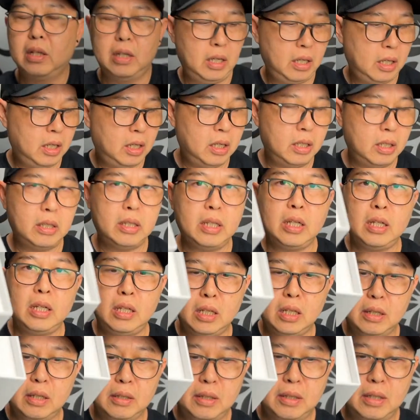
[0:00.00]

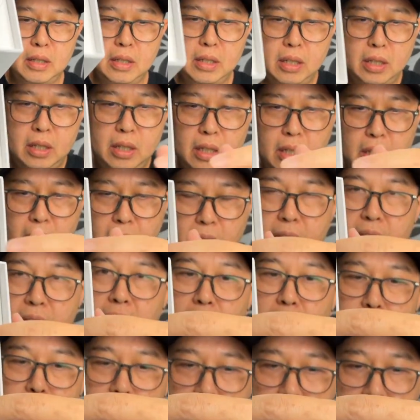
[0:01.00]
The
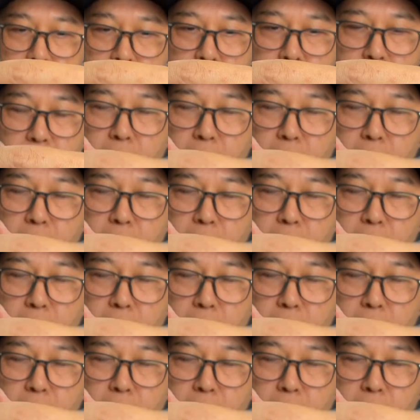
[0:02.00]
IEM sits in